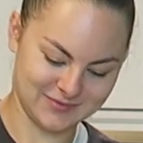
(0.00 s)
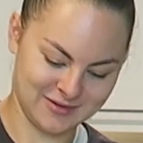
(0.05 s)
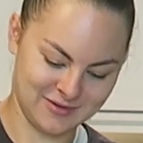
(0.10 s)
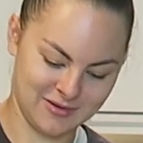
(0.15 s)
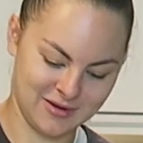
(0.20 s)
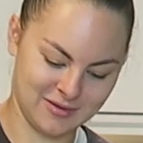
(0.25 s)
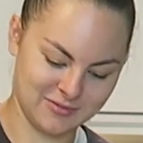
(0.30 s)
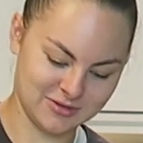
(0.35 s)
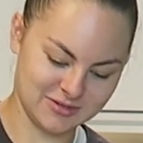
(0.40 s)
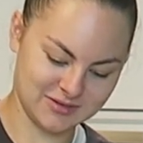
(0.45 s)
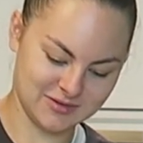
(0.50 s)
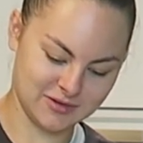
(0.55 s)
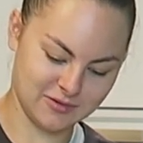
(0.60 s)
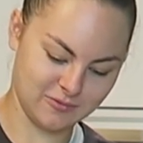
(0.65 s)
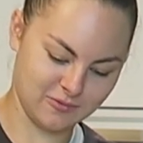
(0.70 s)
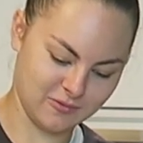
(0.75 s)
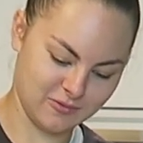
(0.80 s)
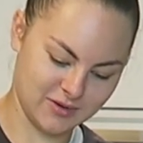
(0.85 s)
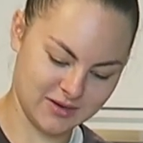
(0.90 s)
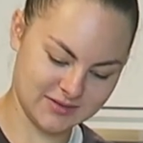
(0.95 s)
Okay, I'm just going to
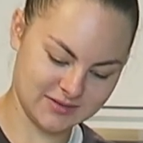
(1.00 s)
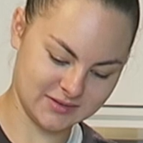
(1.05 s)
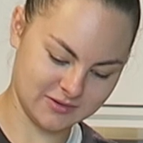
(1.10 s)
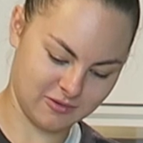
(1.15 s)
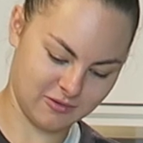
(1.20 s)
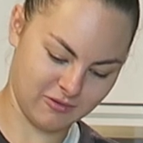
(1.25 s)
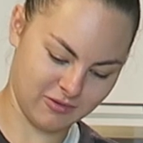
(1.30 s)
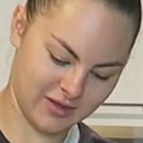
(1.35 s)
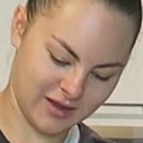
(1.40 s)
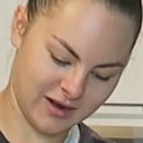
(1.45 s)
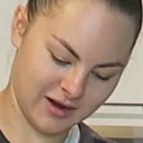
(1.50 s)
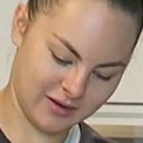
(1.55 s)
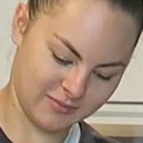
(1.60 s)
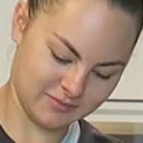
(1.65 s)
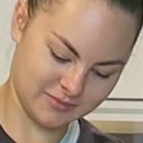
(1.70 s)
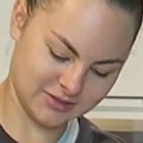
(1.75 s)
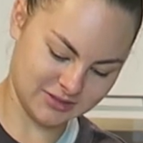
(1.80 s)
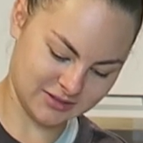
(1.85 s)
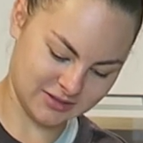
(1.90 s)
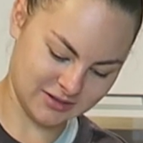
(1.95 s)
whisk all that
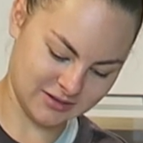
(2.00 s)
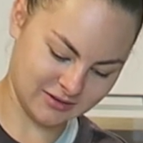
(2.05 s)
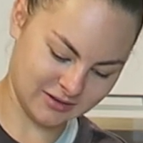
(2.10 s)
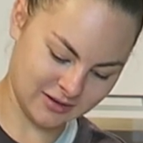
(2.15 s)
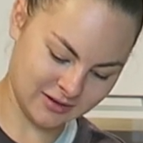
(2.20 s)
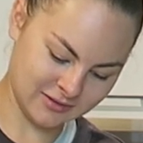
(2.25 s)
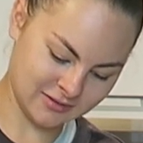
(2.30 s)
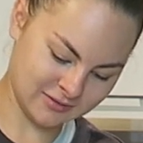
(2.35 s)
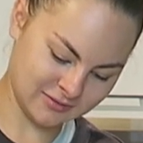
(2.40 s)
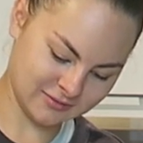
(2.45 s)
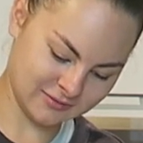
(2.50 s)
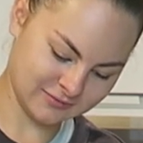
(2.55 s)
up together.